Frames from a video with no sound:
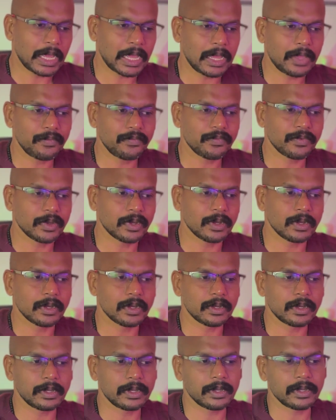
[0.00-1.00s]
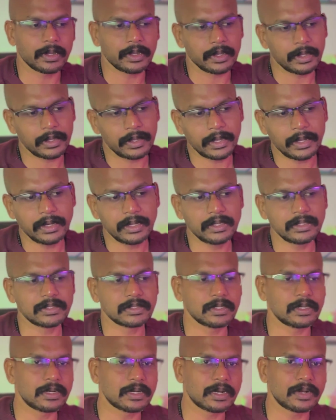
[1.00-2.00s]
have any
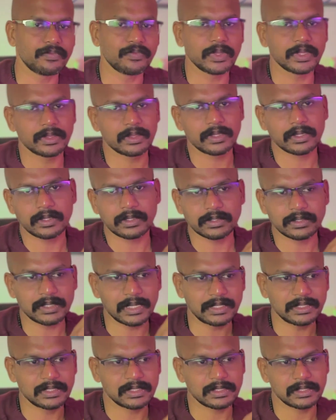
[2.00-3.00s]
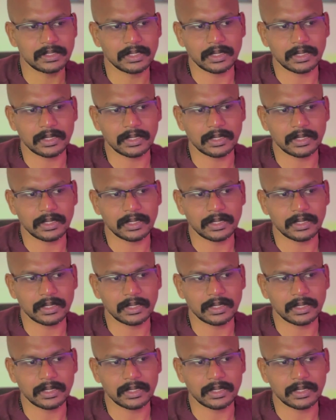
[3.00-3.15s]
children with such